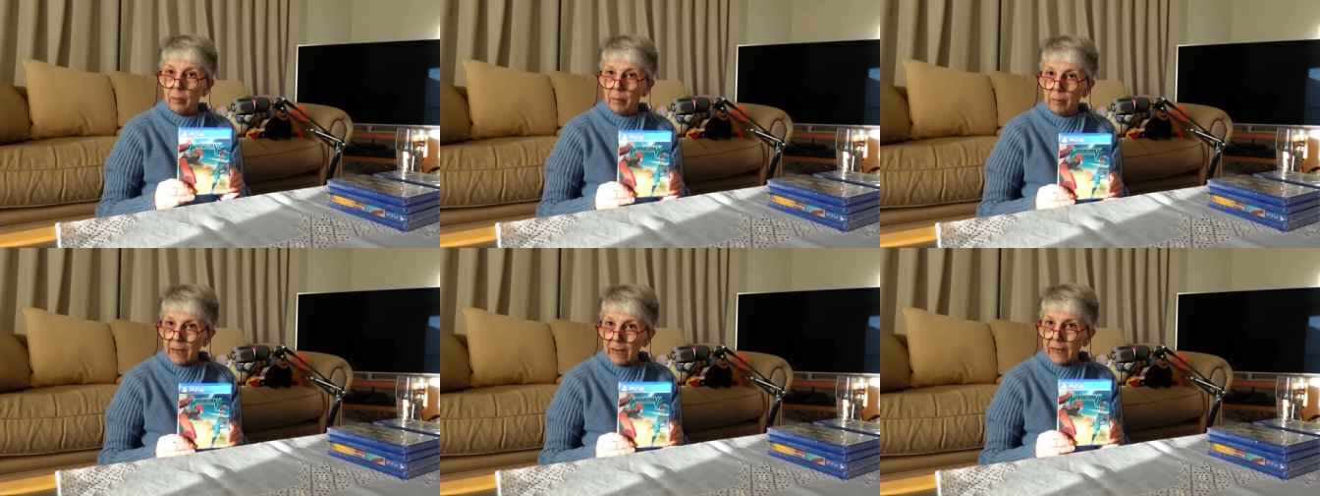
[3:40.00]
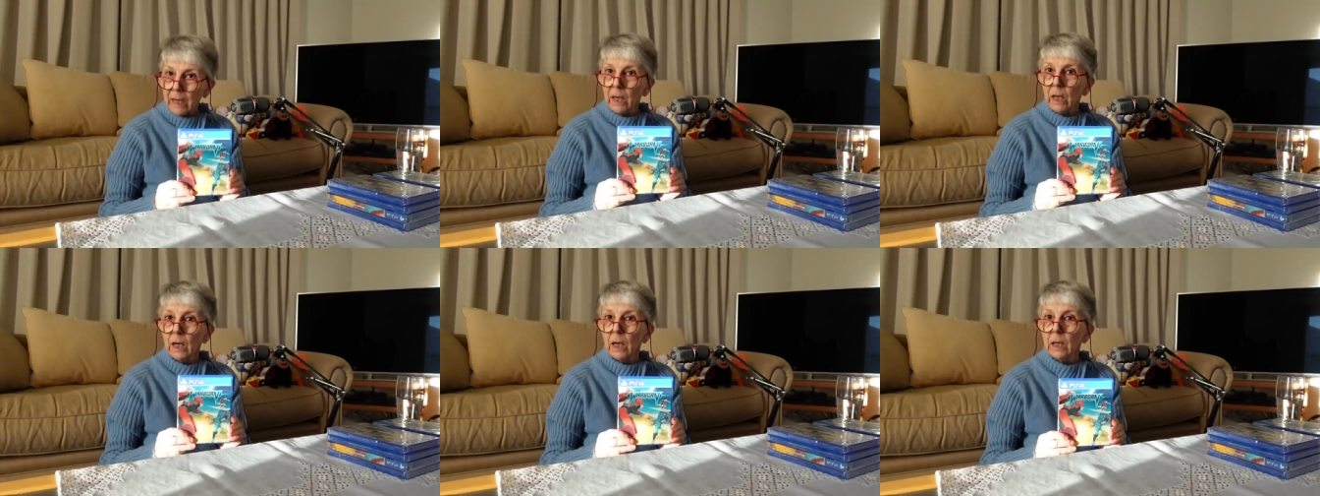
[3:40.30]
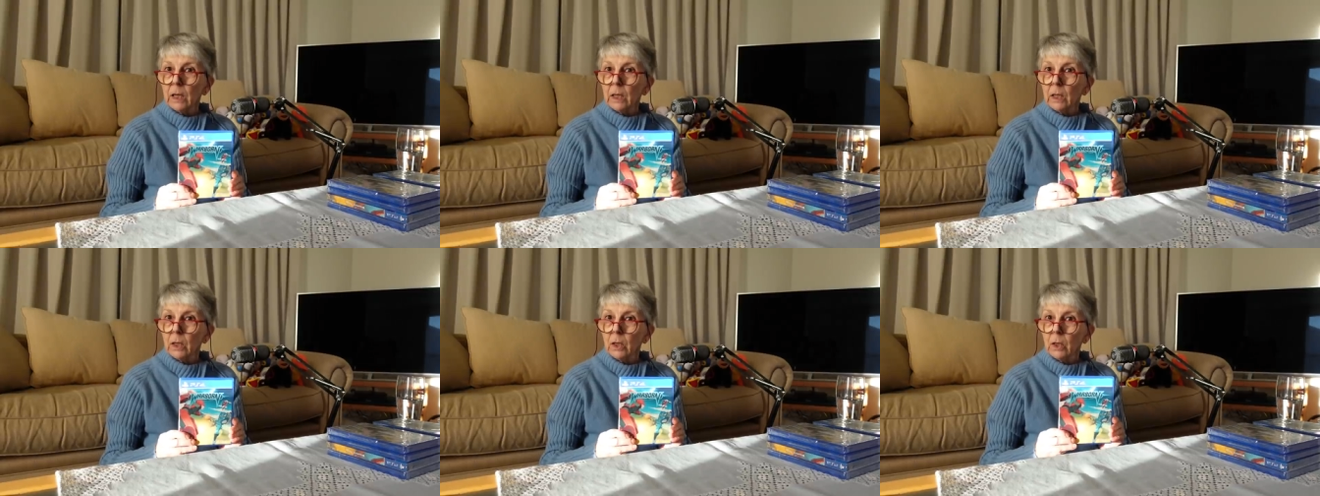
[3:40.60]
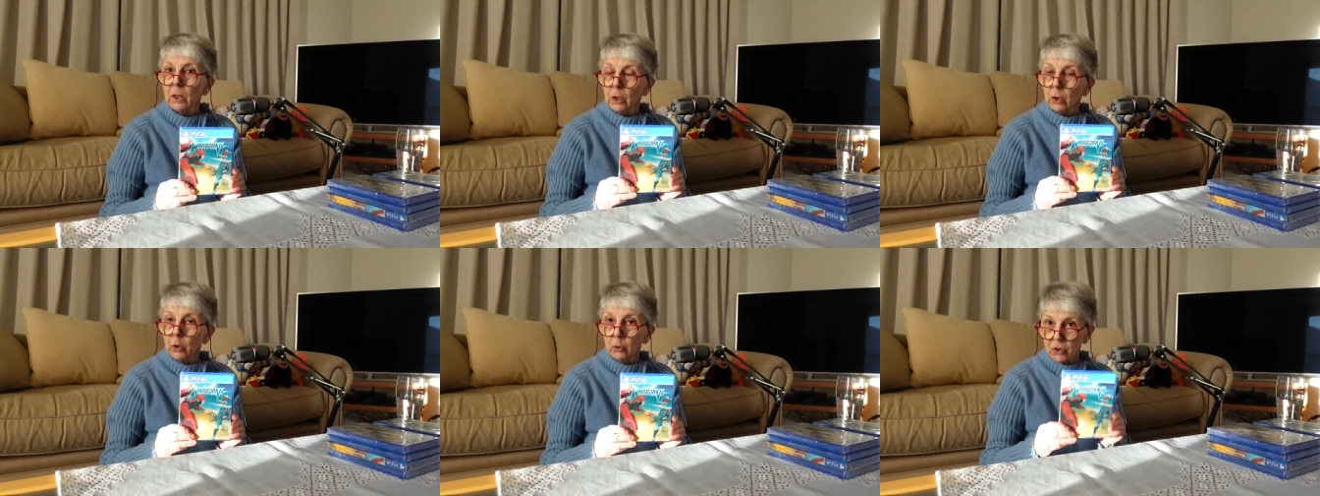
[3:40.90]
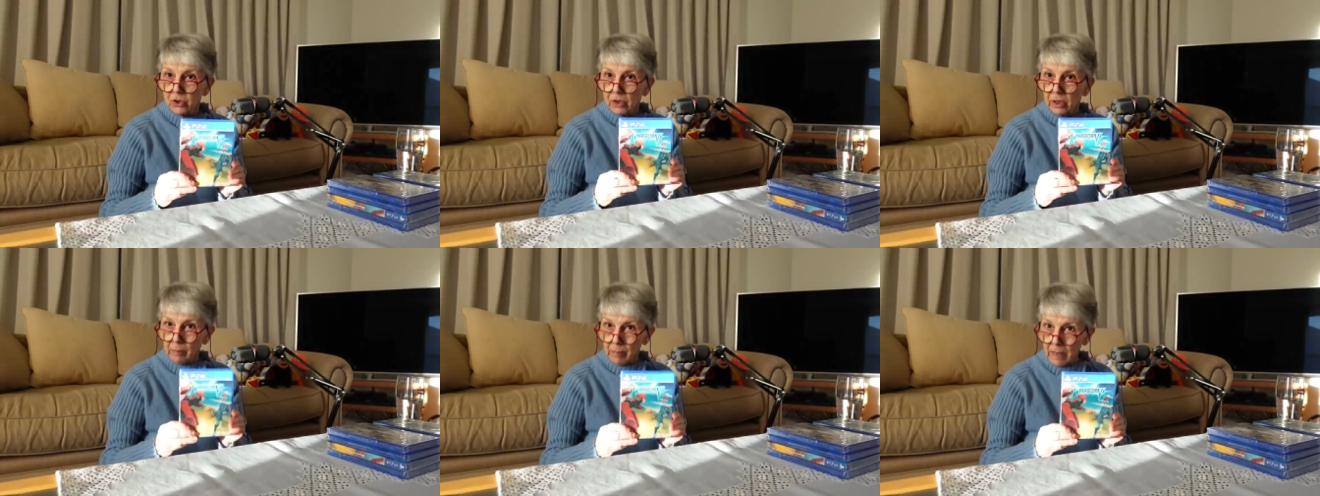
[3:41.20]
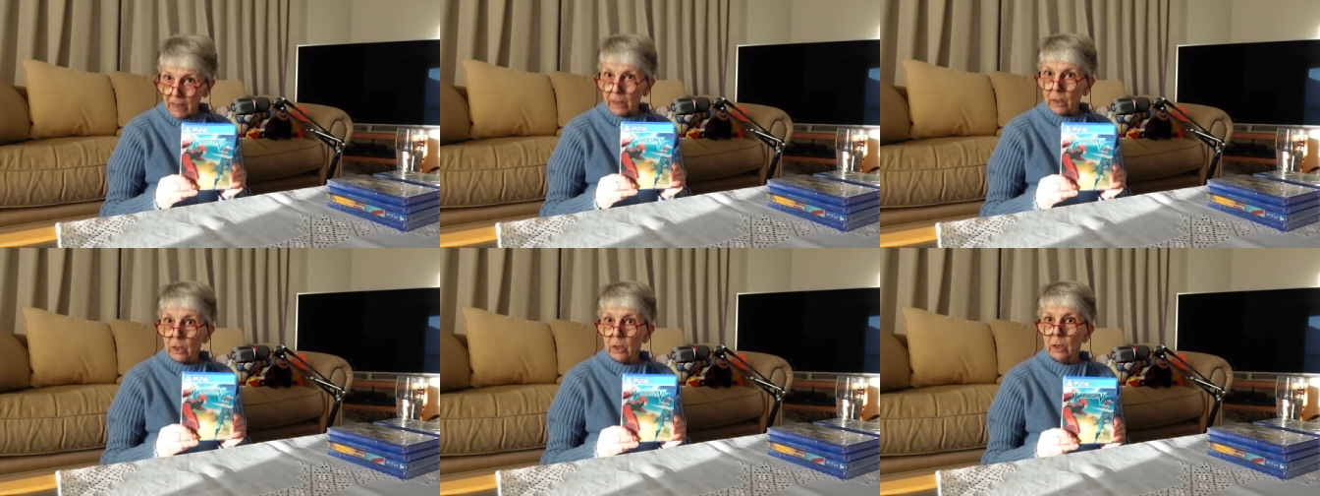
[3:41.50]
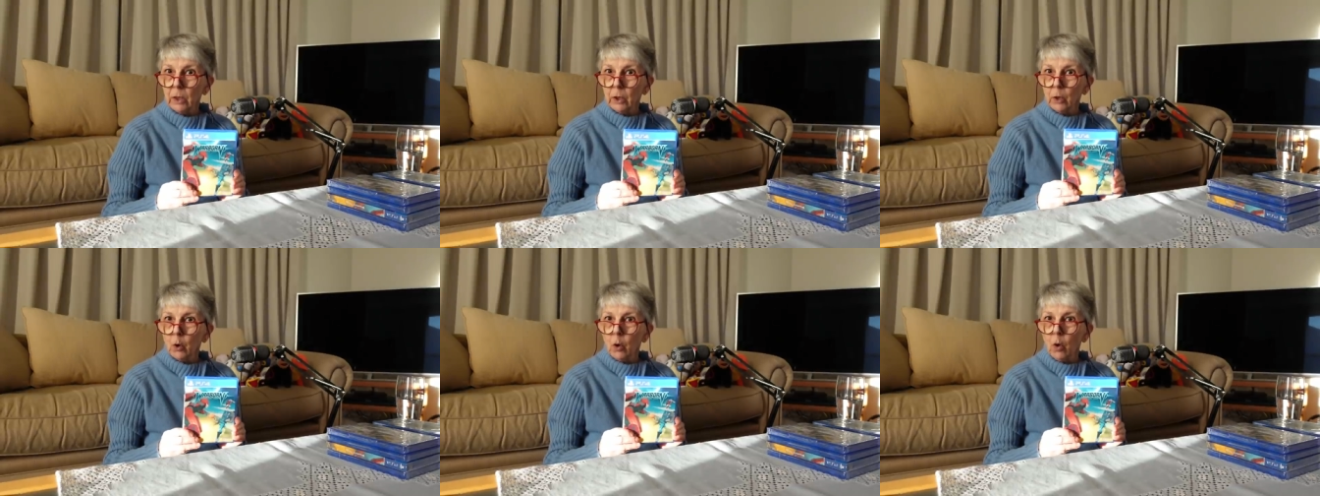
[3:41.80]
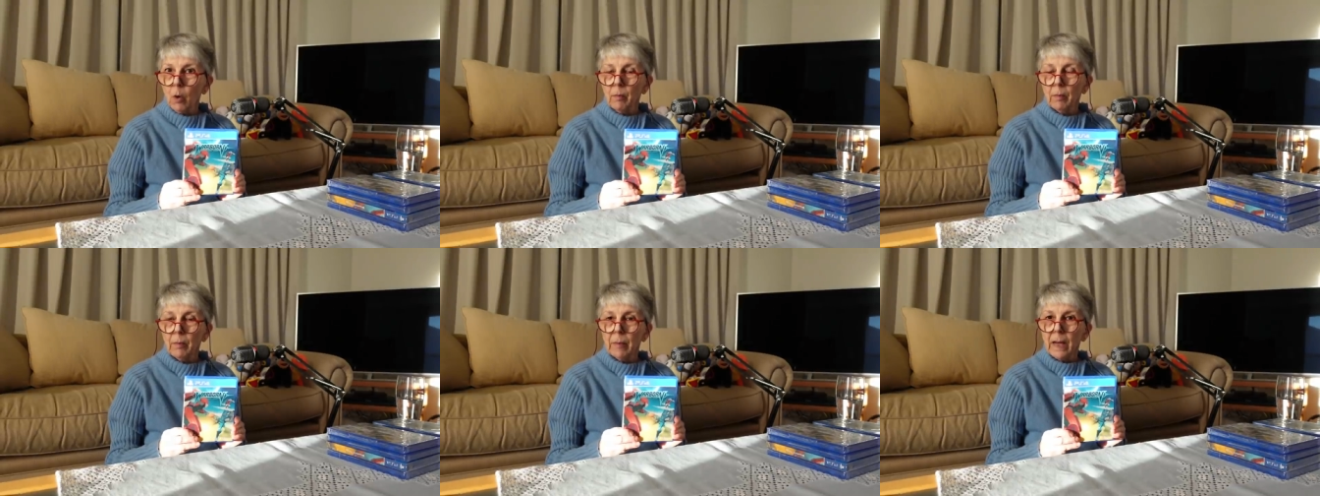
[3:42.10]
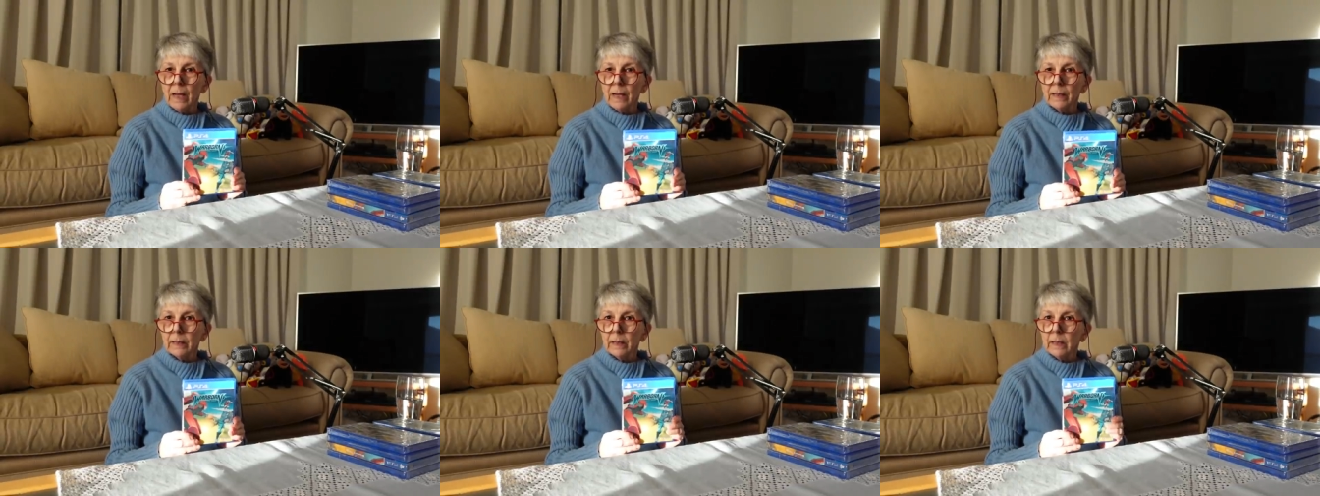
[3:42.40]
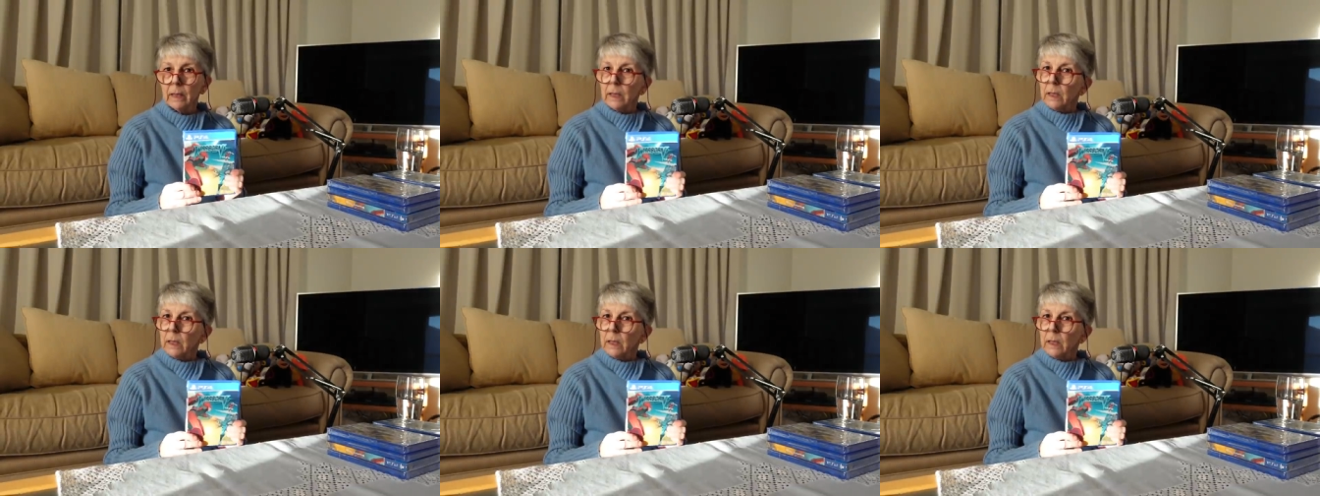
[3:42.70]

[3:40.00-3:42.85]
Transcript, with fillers: mecha, using mecha in combat,